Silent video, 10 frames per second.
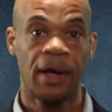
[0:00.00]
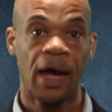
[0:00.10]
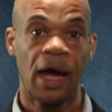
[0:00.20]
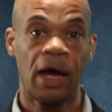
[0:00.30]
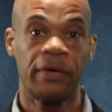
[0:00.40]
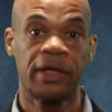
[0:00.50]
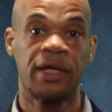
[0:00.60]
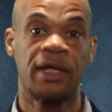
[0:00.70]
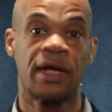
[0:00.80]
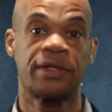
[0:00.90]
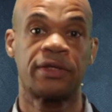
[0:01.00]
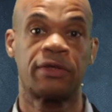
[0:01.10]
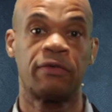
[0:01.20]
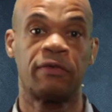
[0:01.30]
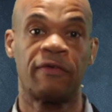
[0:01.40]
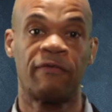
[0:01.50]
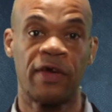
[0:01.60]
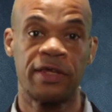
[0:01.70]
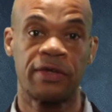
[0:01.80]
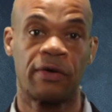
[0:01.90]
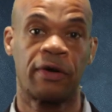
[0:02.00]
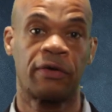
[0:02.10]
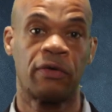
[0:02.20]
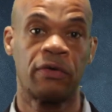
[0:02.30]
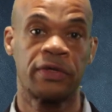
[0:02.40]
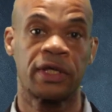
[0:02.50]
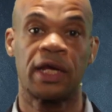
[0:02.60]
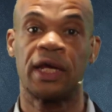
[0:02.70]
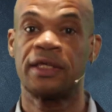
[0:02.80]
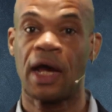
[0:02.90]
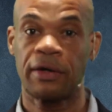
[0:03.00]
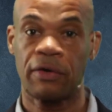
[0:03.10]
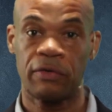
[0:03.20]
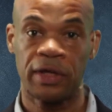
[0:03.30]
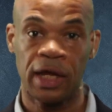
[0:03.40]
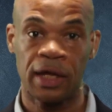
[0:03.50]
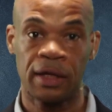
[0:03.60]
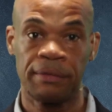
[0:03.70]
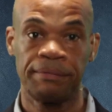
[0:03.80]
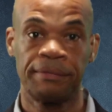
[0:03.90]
how it connects to defense articles and technical data,